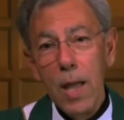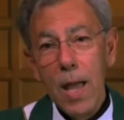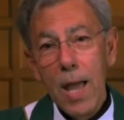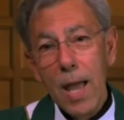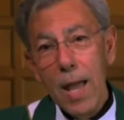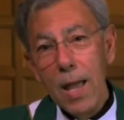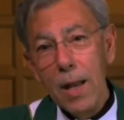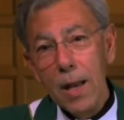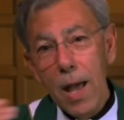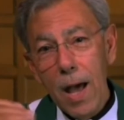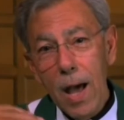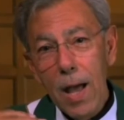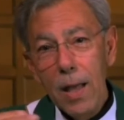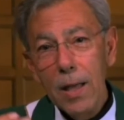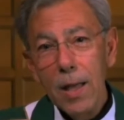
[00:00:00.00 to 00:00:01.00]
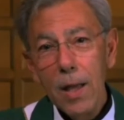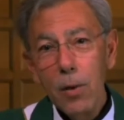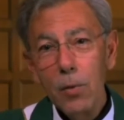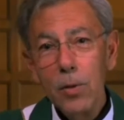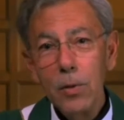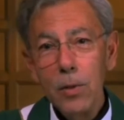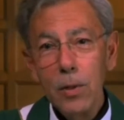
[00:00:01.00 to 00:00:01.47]
and I
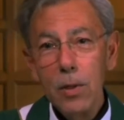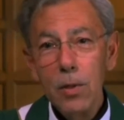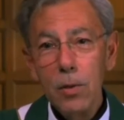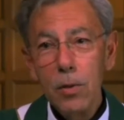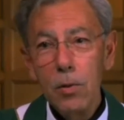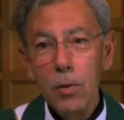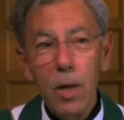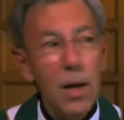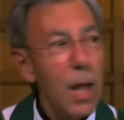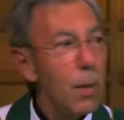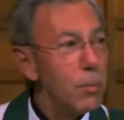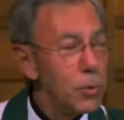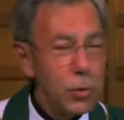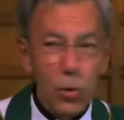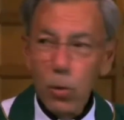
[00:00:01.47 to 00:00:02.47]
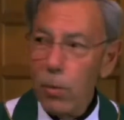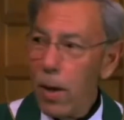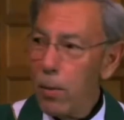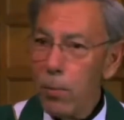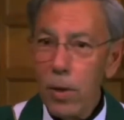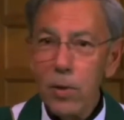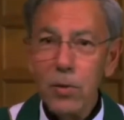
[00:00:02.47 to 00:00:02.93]
guarantee you, and I'm sure my
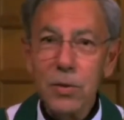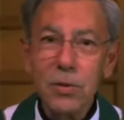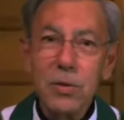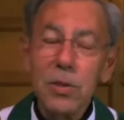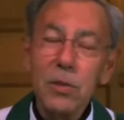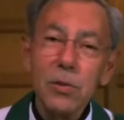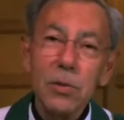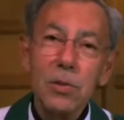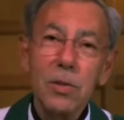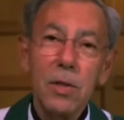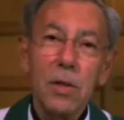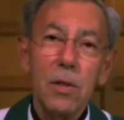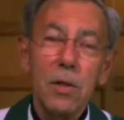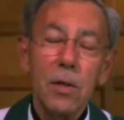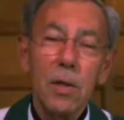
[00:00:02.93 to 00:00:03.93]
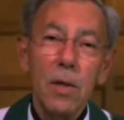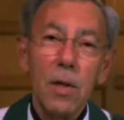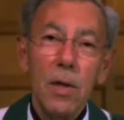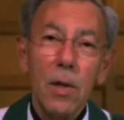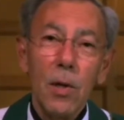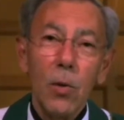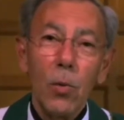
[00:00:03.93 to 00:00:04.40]
brothers and sisters here
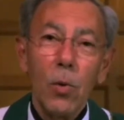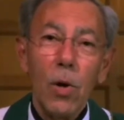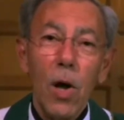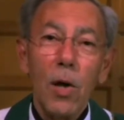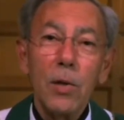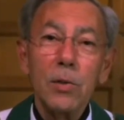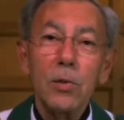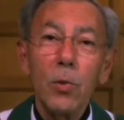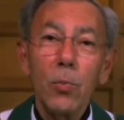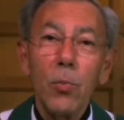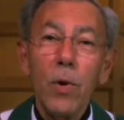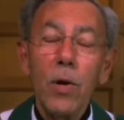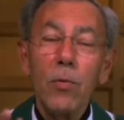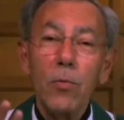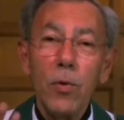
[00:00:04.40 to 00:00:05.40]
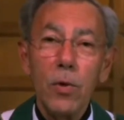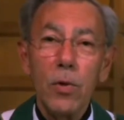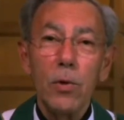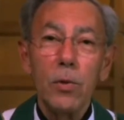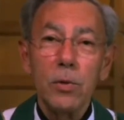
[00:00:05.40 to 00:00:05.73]
would also pray for you.